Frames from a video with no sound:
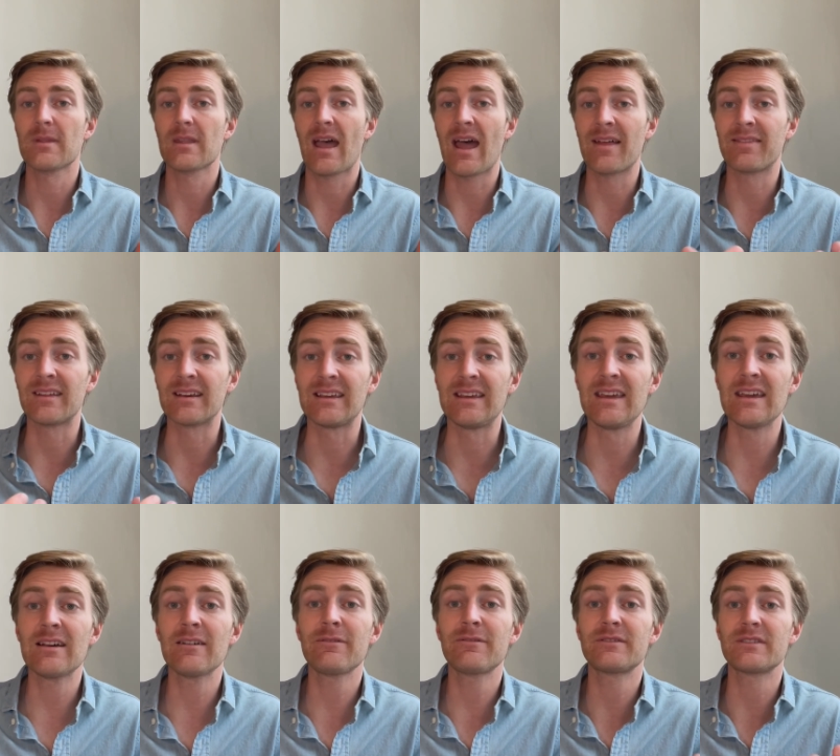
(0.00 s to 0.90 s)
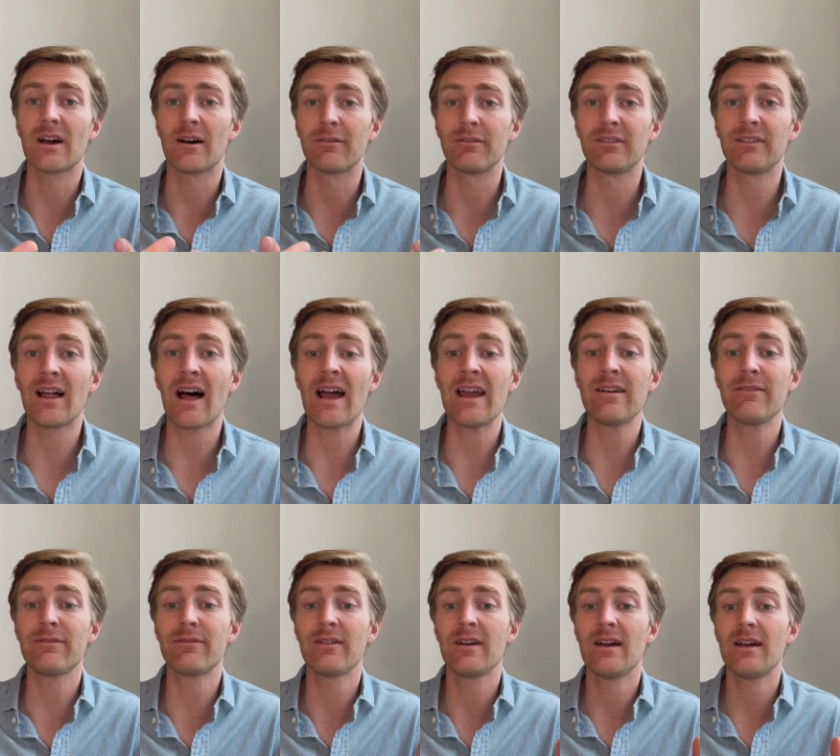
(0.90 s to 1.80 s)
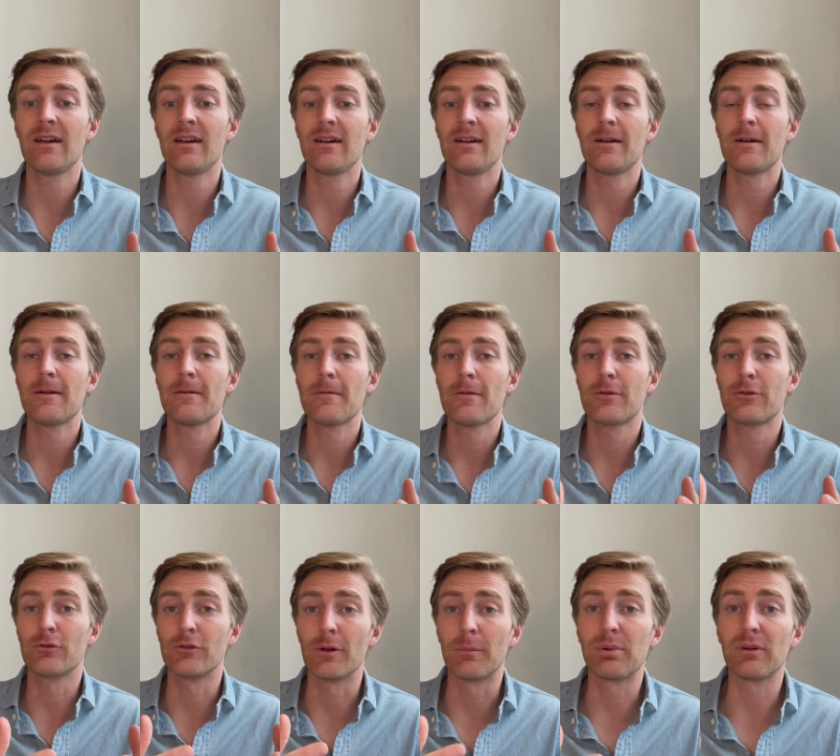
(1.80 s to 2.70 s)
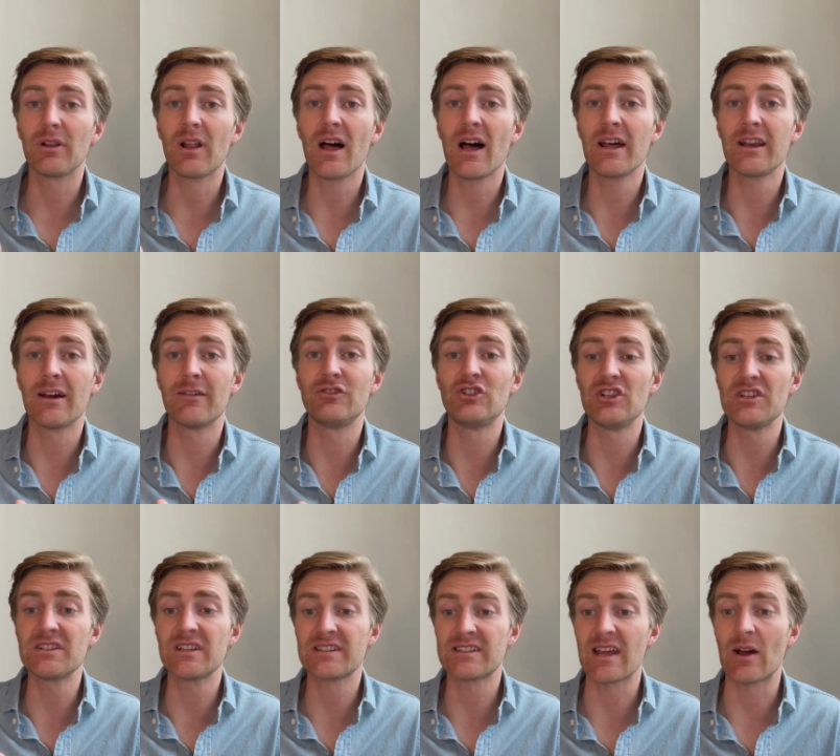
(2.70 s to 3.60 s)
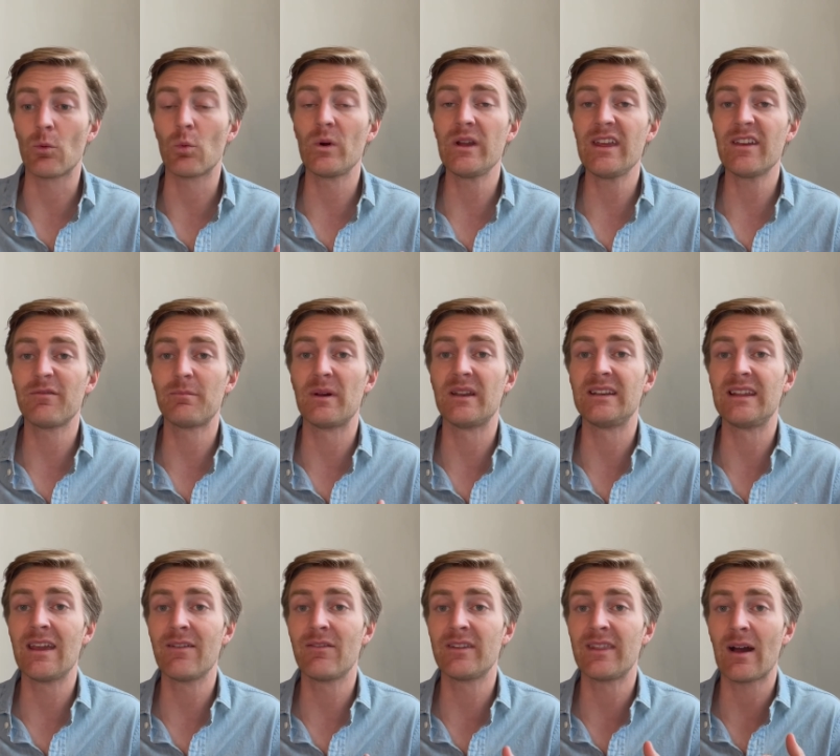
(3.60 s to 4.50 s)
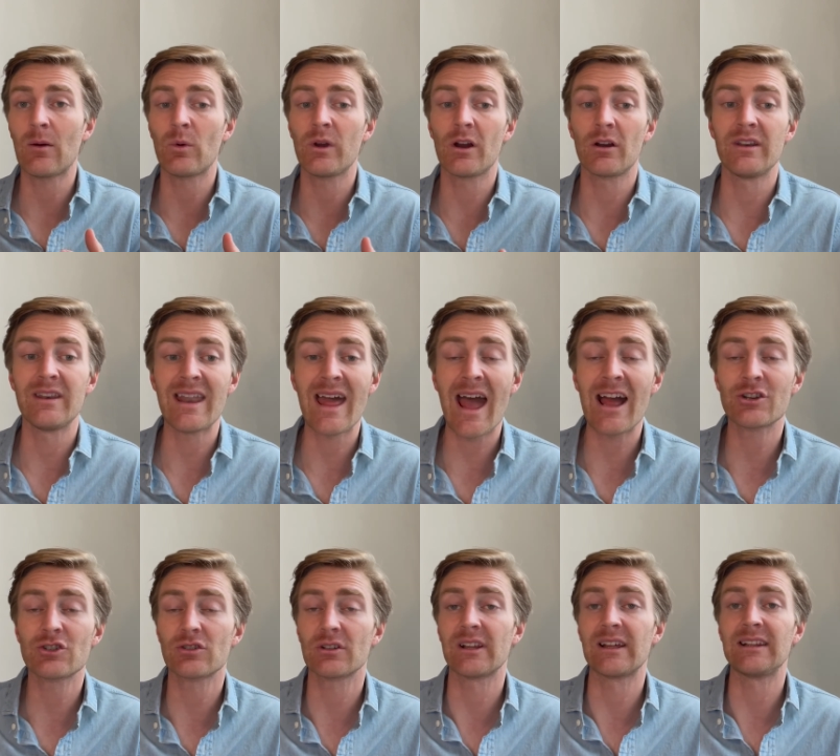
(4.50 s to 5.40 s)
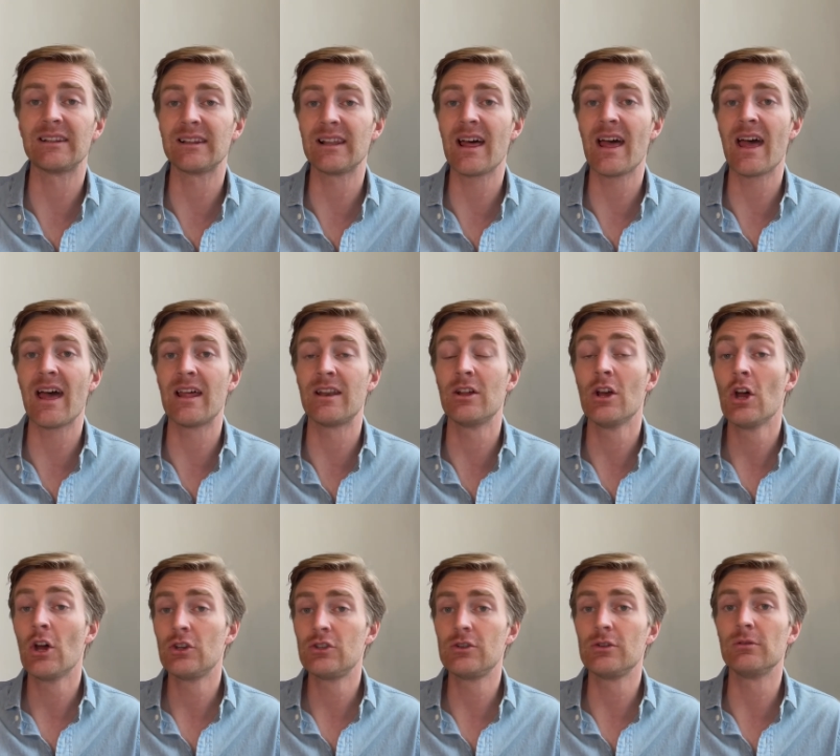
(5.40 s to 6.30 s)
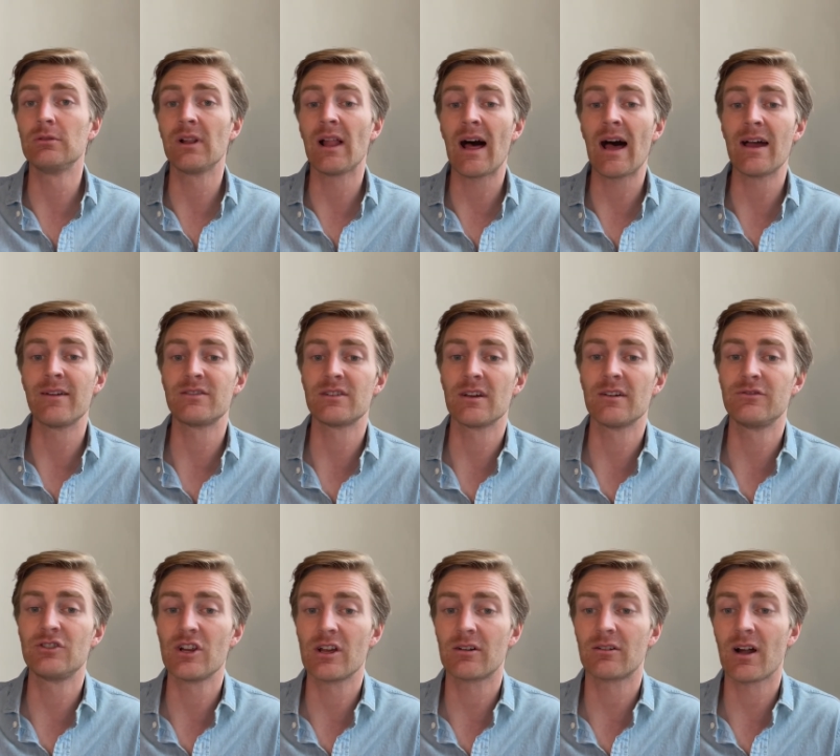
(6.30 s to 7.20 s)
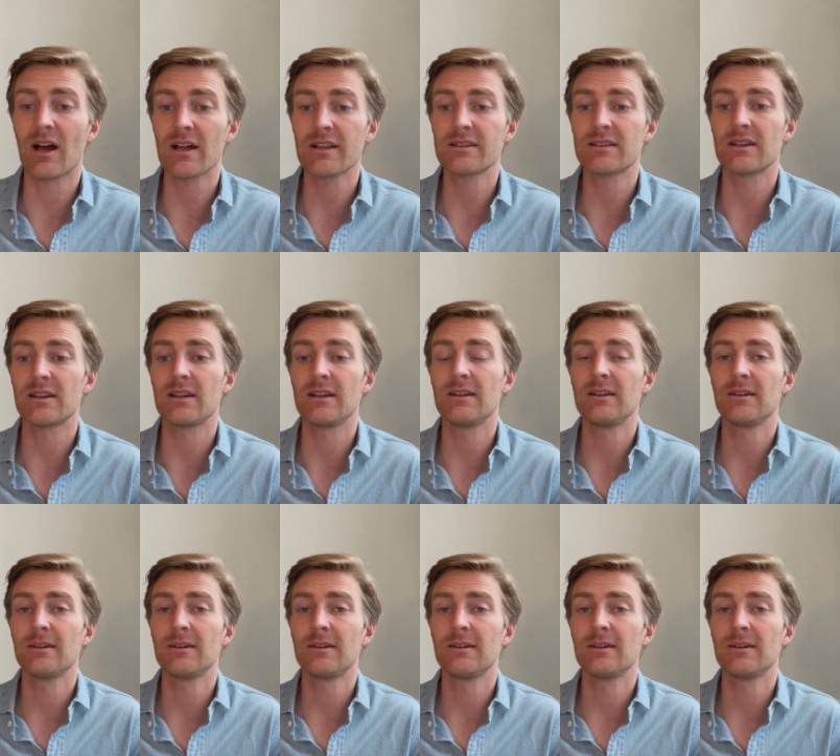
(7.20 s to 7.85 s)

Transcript: at the gift of life through the blood of Jesus that we have been given, that we are naturally led to lives of generosity.